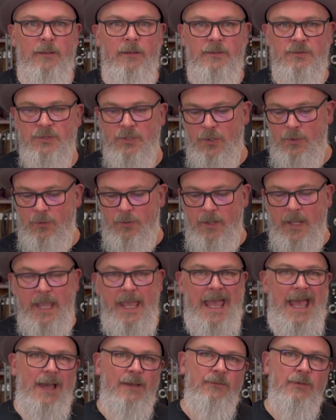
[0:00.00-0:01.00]
So
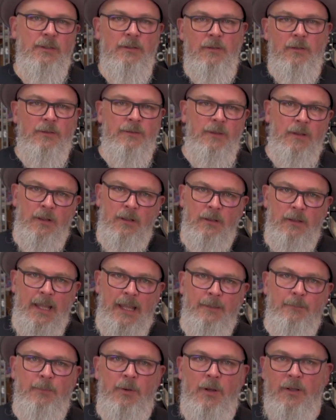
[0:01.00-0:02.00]
having the
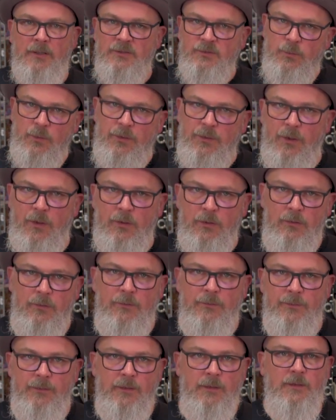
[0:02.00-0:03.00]
light box with all
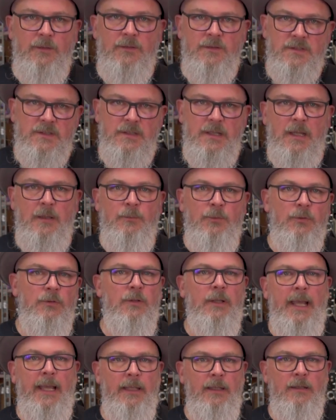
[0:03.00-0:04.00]
of the stable
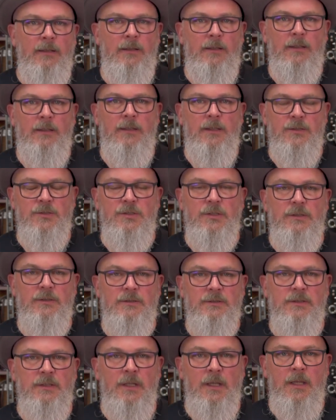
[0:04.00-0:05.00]
lighting
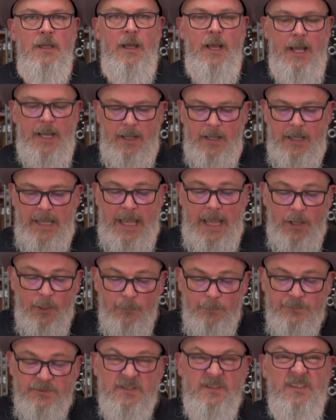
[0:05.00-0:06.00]
conditions
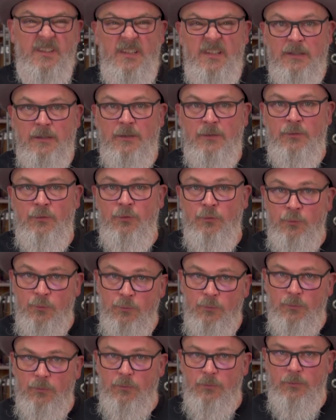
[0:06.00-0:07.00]
helps the
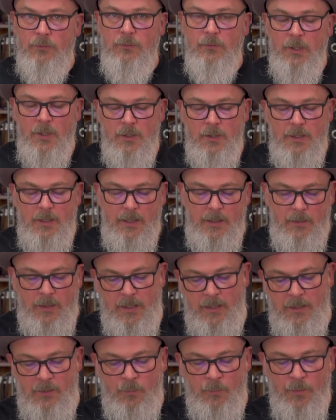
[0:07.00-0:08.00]
tool
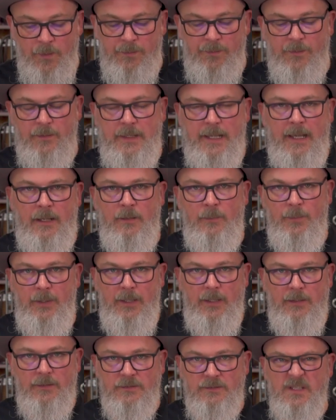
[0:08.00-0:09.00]
with the
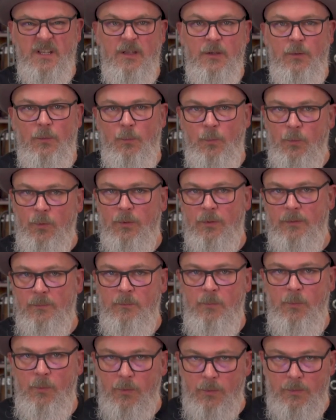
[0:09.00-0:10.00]
database work
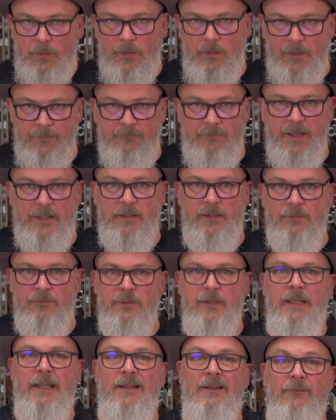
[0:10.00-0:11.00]
more
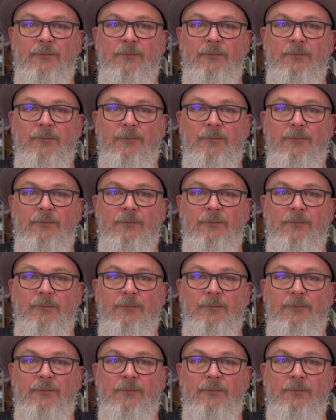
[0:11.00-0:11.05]
effectively and